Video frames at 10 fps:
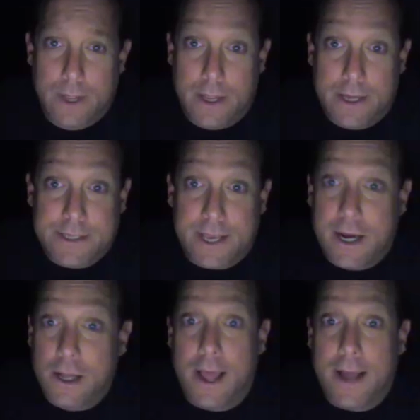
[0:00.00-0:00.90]
is they
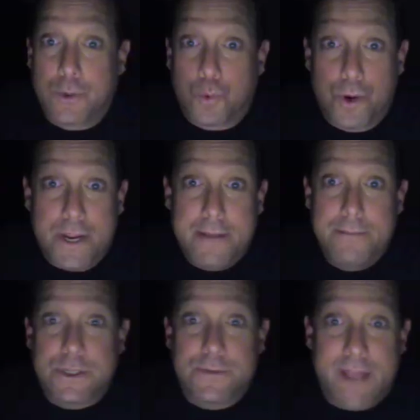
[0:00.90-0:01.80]
collect
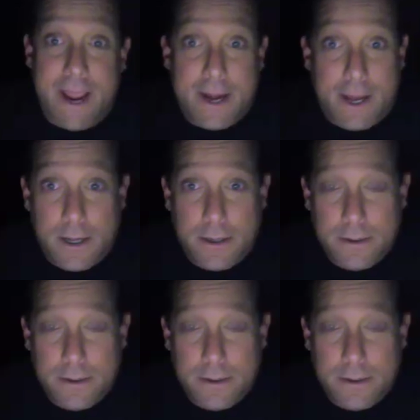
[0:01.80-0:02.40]
reams of data.